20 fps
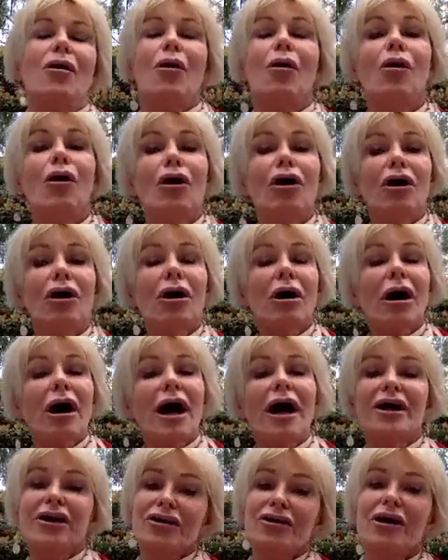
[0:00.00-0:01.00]
or
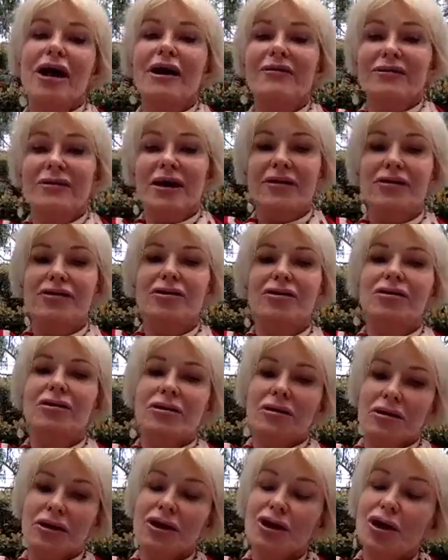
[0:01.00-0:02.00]
I could have
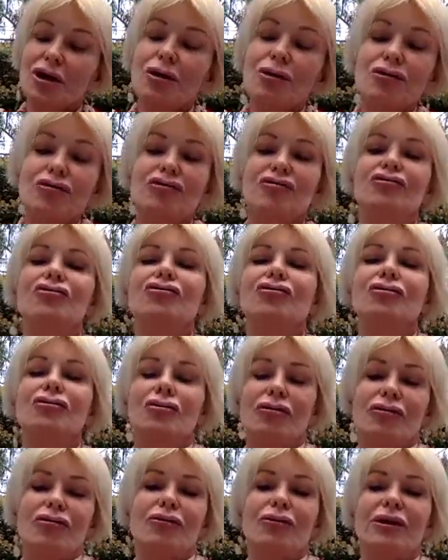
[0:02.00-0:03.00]
another,
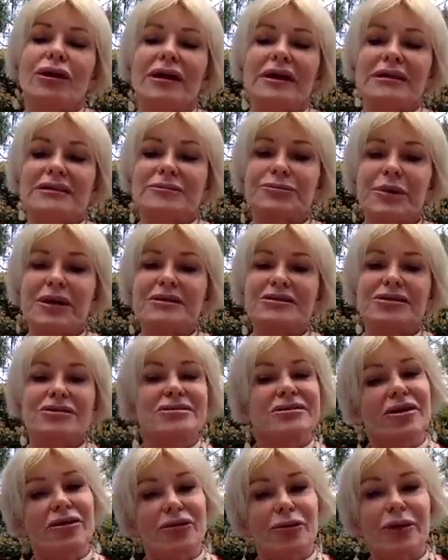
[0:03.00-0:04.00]
2 or 3
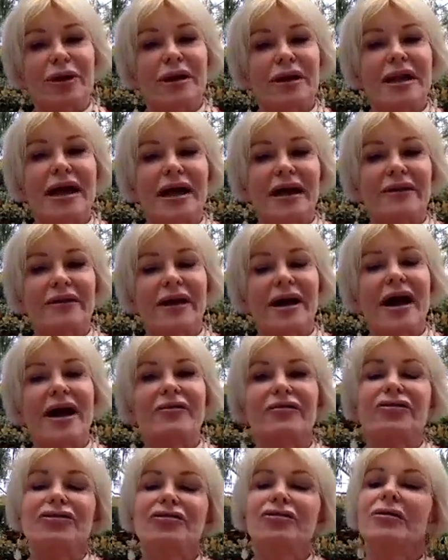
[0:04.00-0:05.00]
espressos at 3 o'clock in the
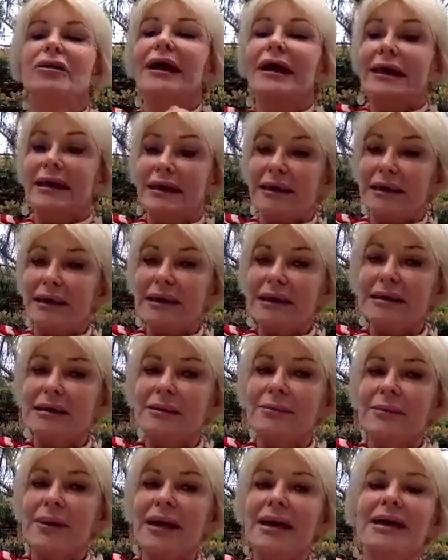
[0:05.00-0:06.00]
afternoon like
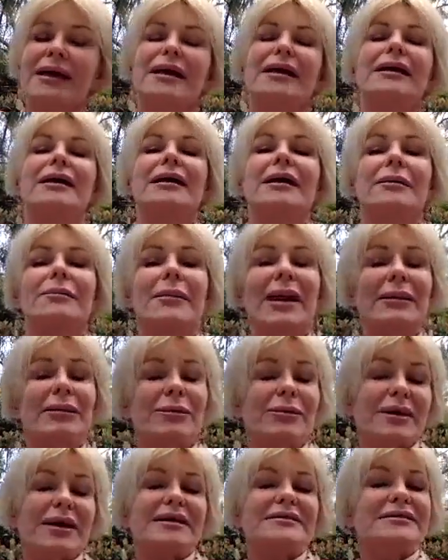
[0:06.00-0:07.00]
him, maybe
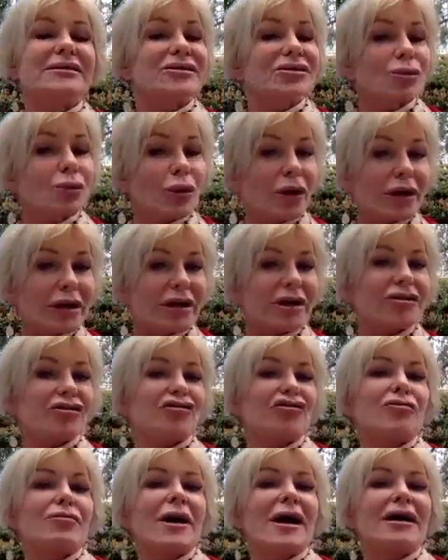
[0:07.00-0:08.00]
because he's working
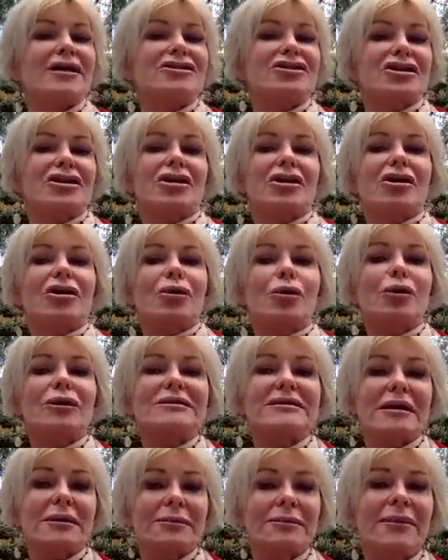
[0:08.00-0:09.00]
too much,
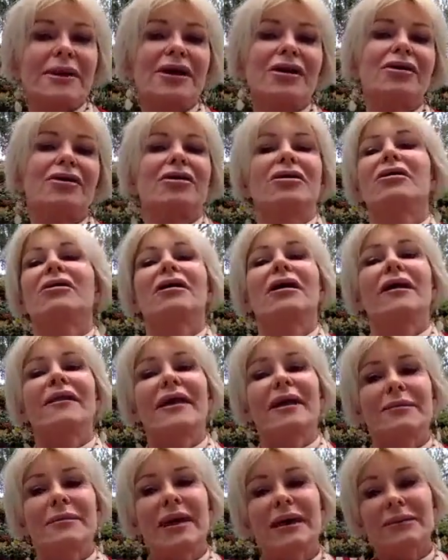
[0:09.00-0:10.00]
was a mirror
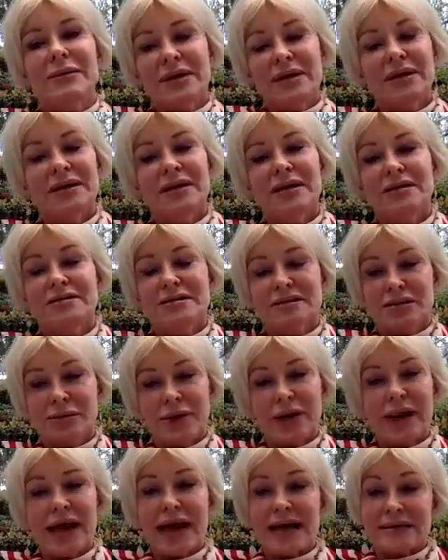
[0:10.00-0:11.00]
that maybe he needs to
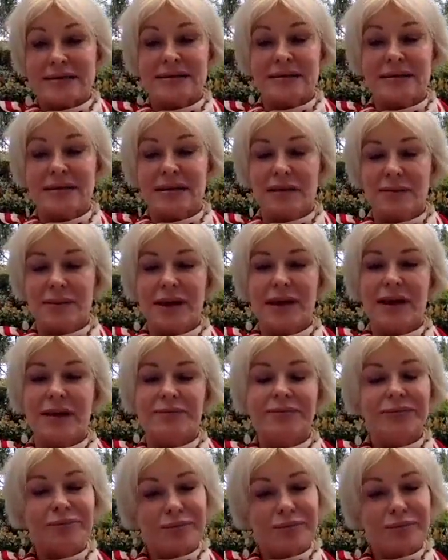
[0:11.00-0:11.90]
relax a little bit.